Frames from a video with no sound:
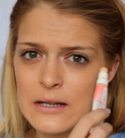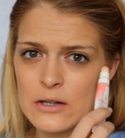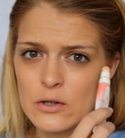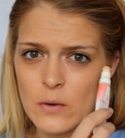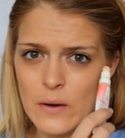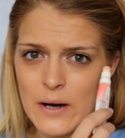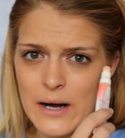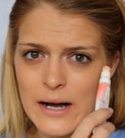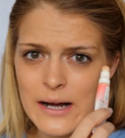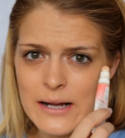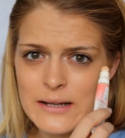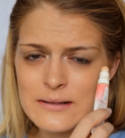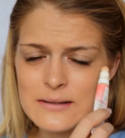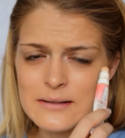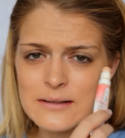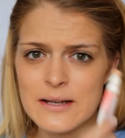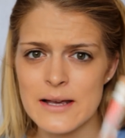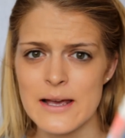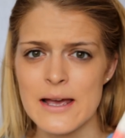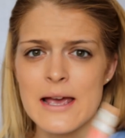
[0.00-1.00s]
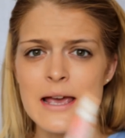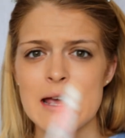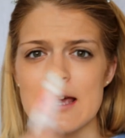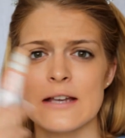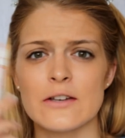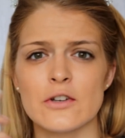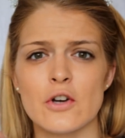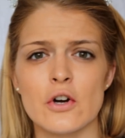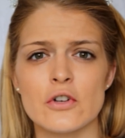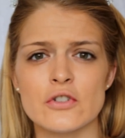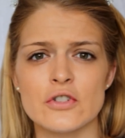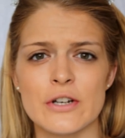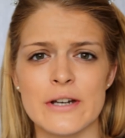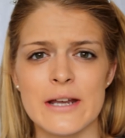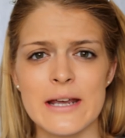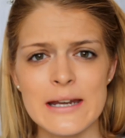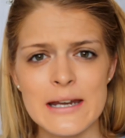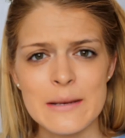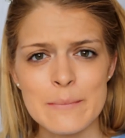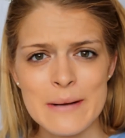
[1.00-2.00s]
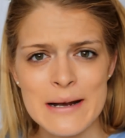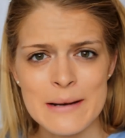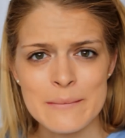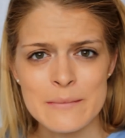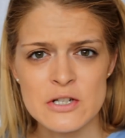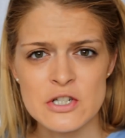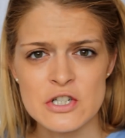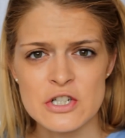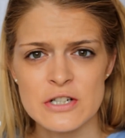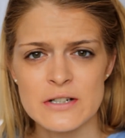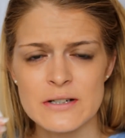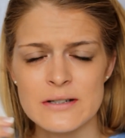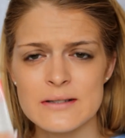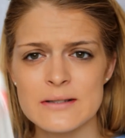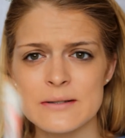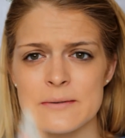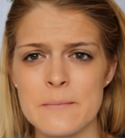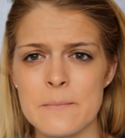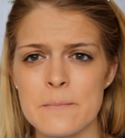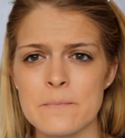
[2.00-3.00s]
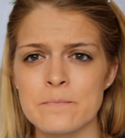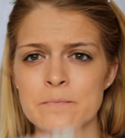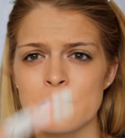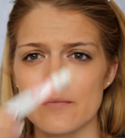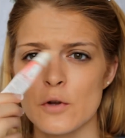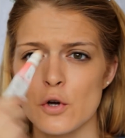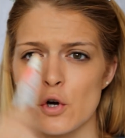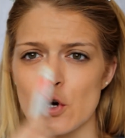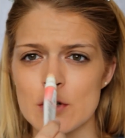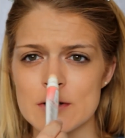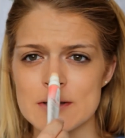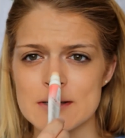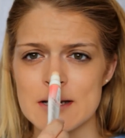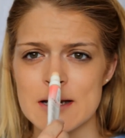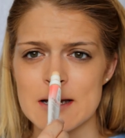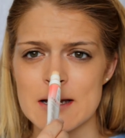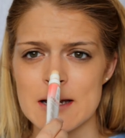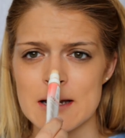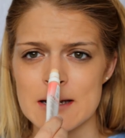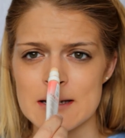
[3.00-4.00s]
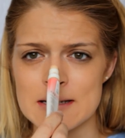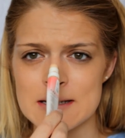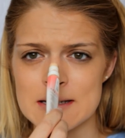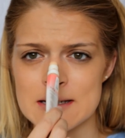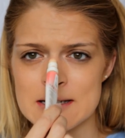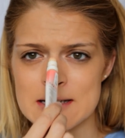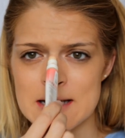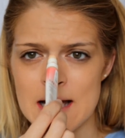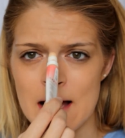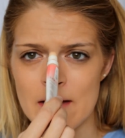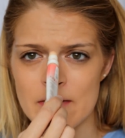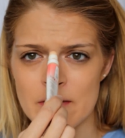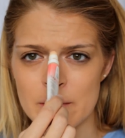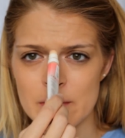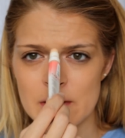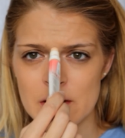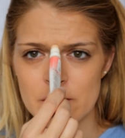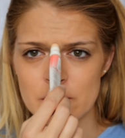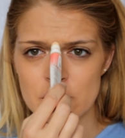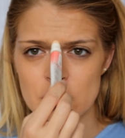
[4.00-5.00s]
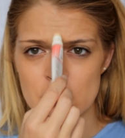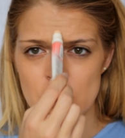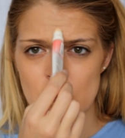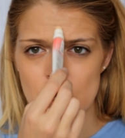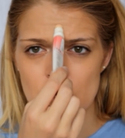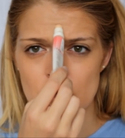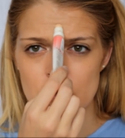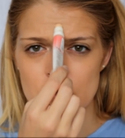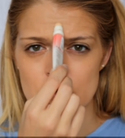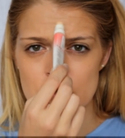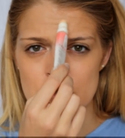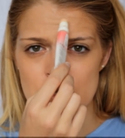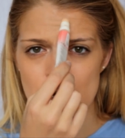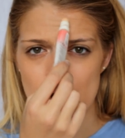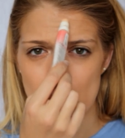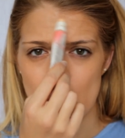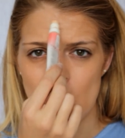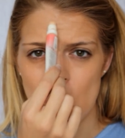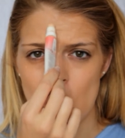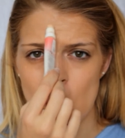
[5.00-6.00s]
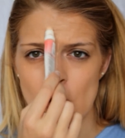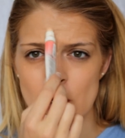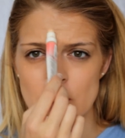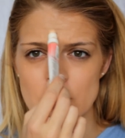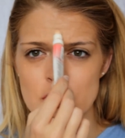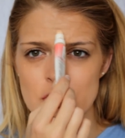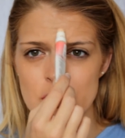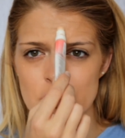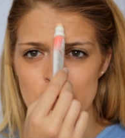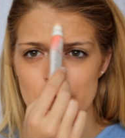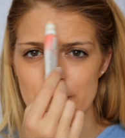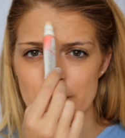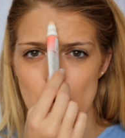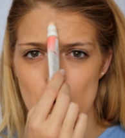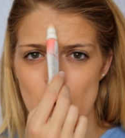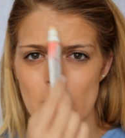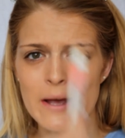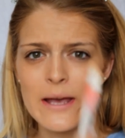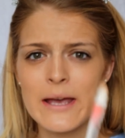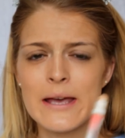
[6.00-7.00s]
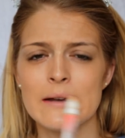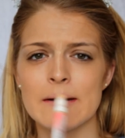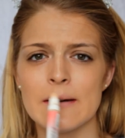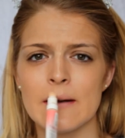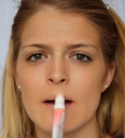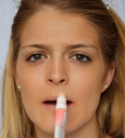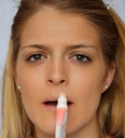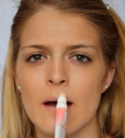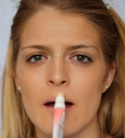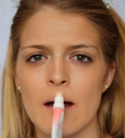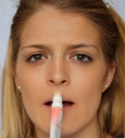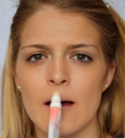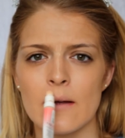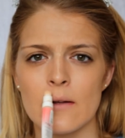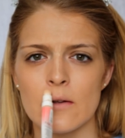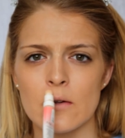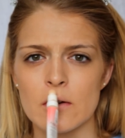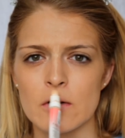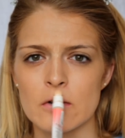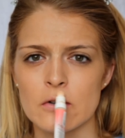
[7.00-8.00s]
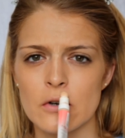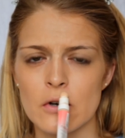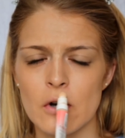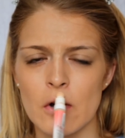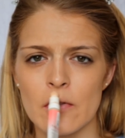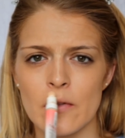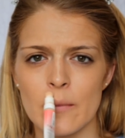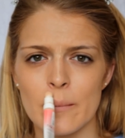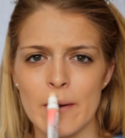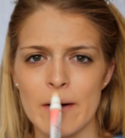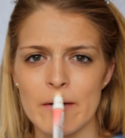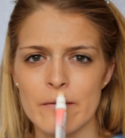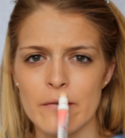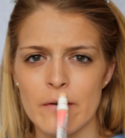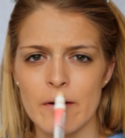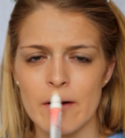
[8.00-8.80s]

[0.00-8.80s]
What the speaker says: your eyes. It goes on any blemishes, goes down the middle of your nose, onto your forehead. You can do it on the